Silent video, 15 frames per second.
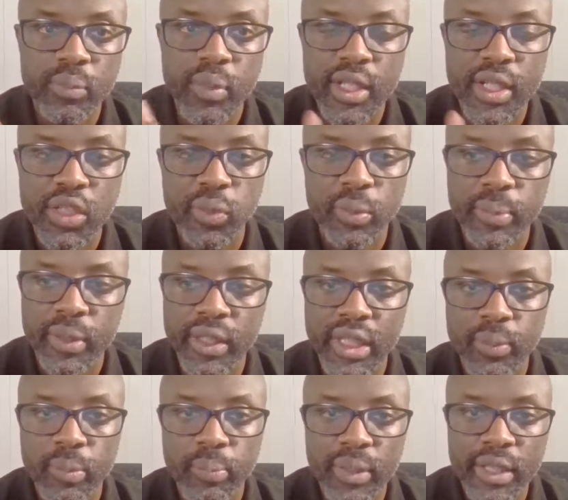as we build
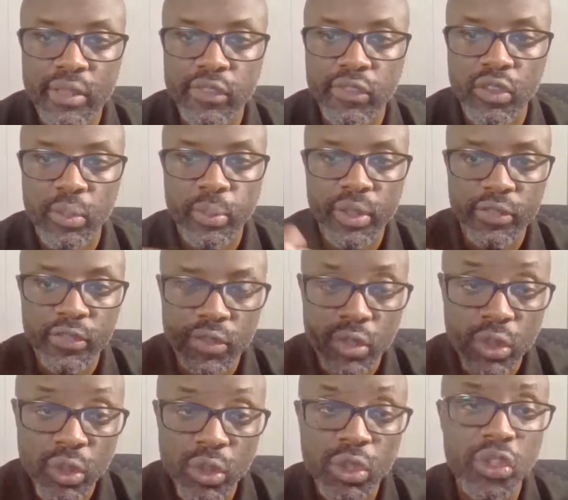our platform, if you
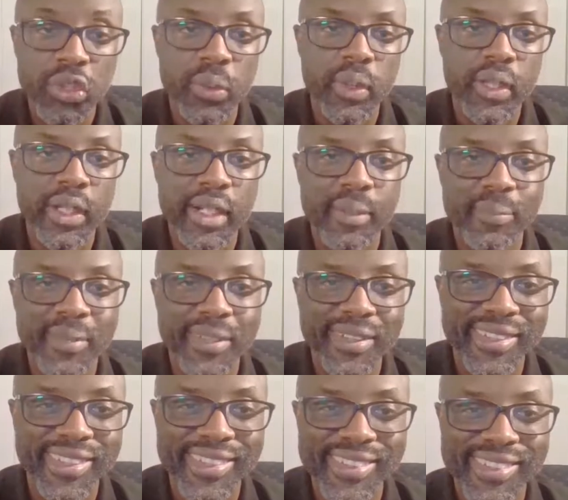know you are
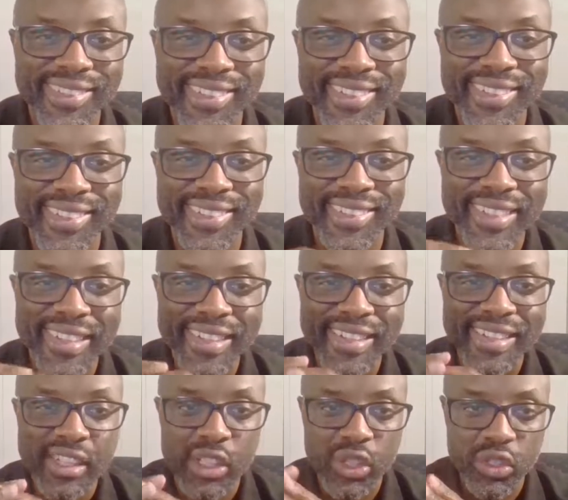coming and
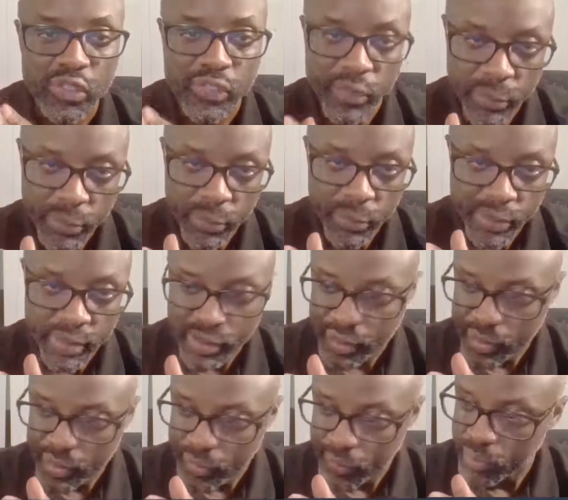you've
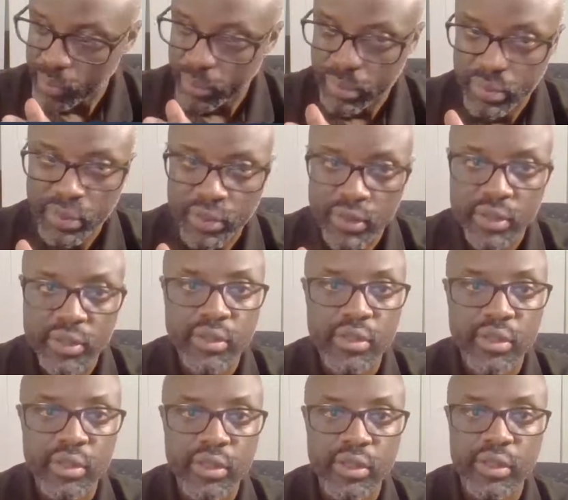already booked
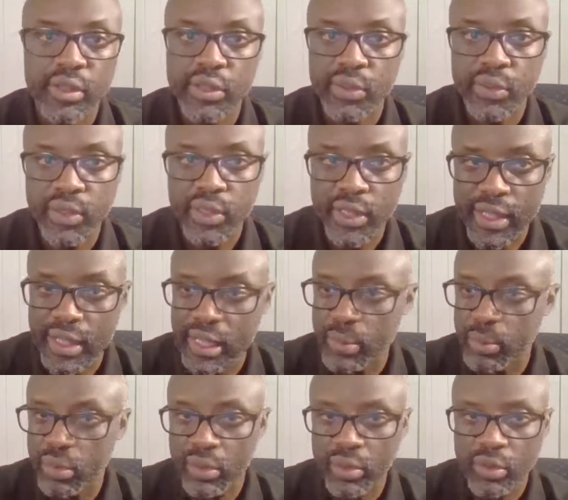your
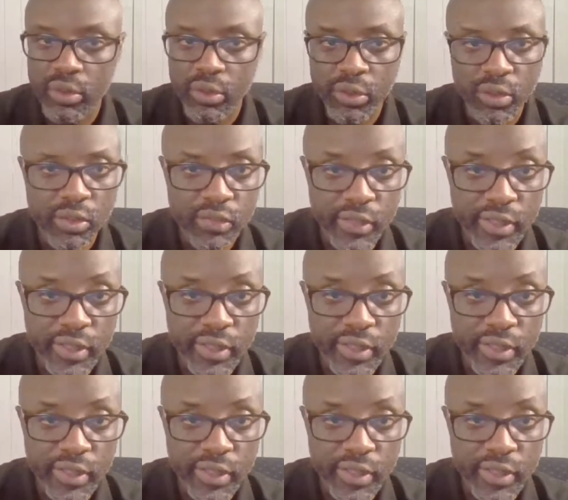time or your